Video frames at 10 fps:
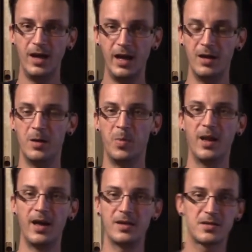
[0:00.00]
into
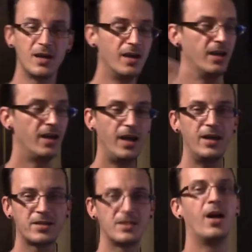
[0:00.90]
place.
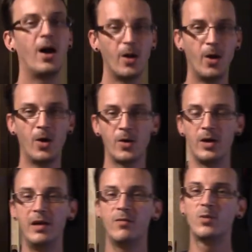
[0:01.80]
It's not
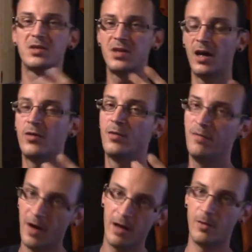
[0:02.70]
hard, even with standard
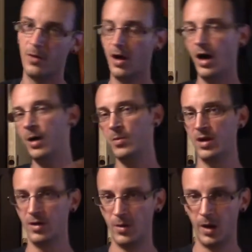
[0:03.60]
vinyl. I'm
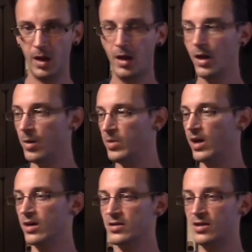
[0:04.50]
going to do it
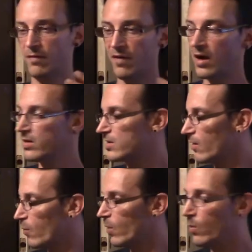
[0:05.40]
because to find the
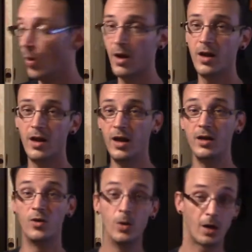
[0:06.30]
silver we wanted,
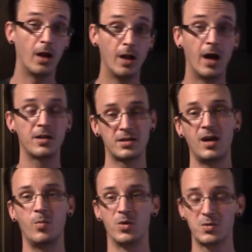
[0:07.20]
it took a lot of
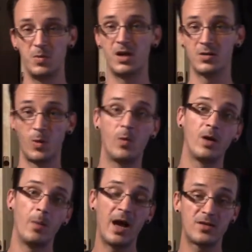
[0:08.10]
samples because we wanted
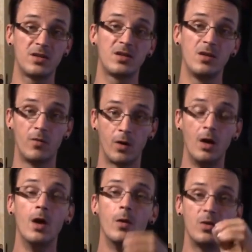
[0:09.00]
to match the silver,
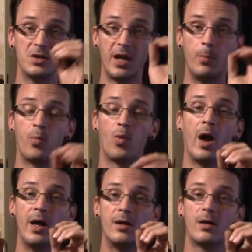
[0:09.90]
which is a
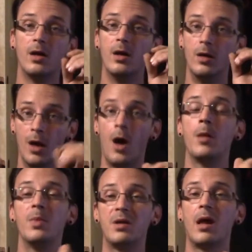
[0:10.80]
bright,
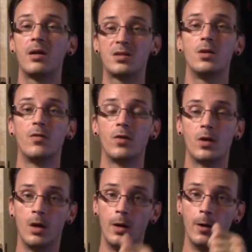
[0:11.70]
non-metallic silver,